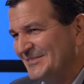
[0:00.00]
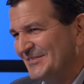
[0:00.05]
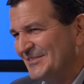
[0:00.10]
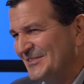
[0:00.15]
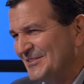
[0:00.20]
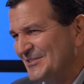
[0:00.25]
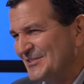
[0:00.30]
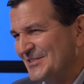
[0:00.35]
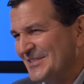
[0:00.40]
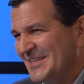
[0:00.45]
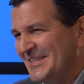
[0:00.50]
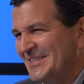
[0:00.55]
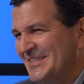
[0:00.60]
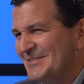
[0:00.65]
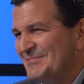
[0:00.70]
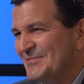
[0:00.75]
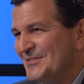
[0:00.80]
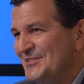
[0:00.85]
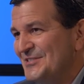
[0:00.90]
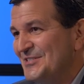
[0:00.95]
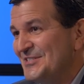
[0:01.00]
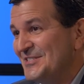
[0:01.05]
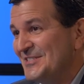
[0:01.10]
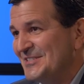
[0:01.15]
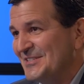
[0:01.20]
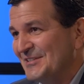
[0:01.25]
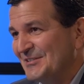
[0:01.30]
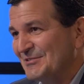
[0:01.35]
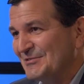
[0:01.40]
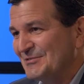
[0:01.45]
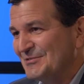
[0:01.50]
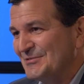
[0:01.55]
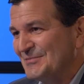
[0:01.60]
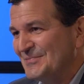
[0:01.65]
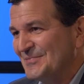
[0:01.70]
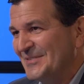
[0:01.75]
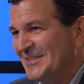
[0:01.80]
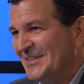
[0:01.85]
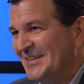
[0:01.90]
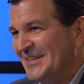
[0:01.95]
us in the emergency
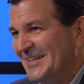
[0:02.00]
room?